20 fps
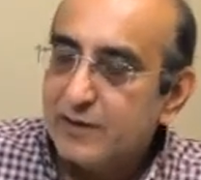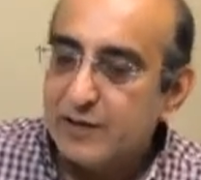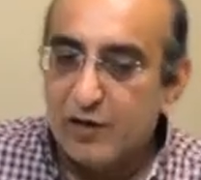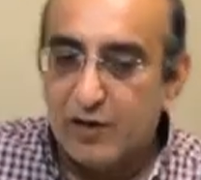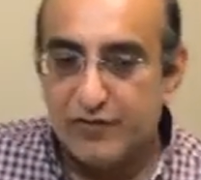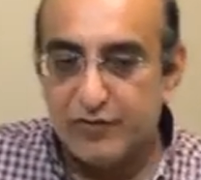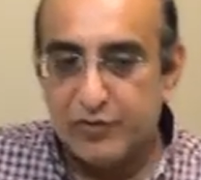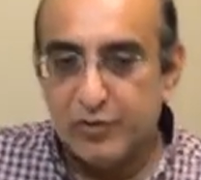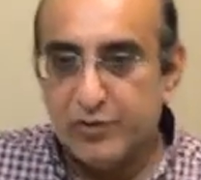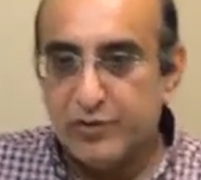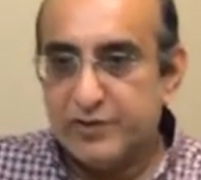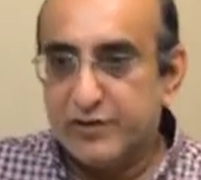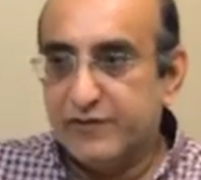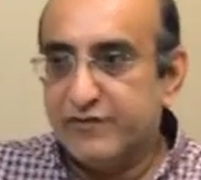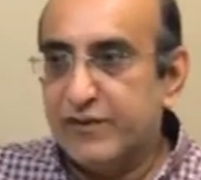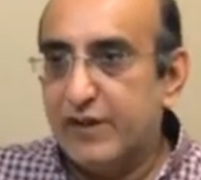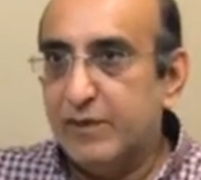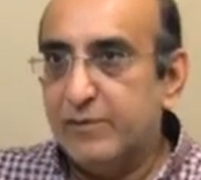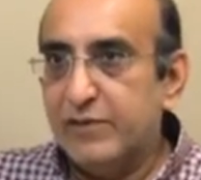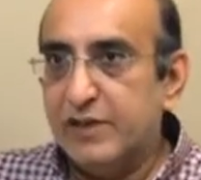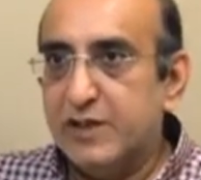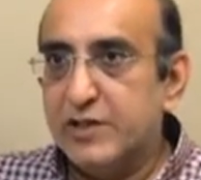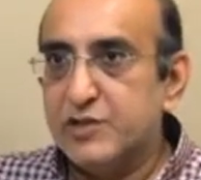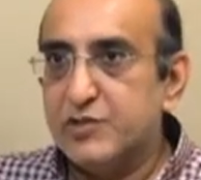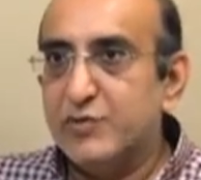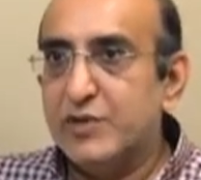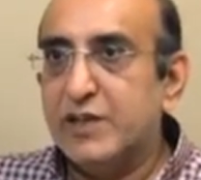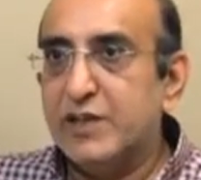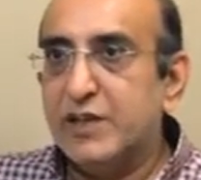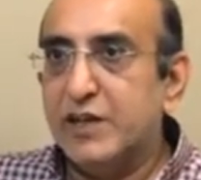Now, of course, the family
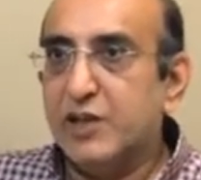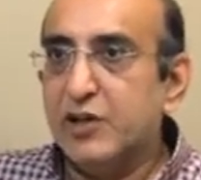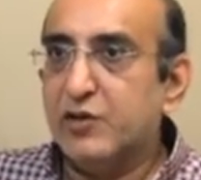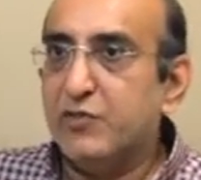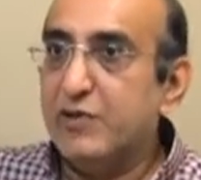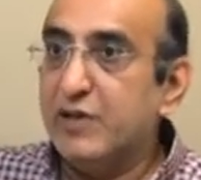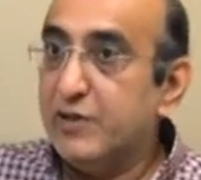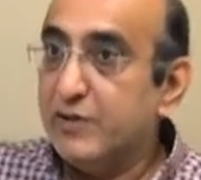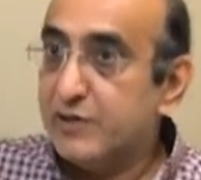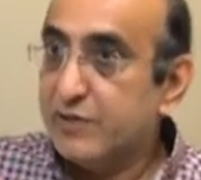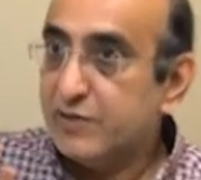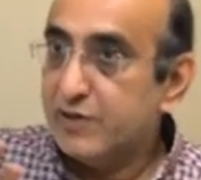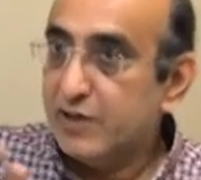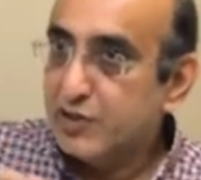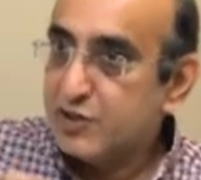history can increase the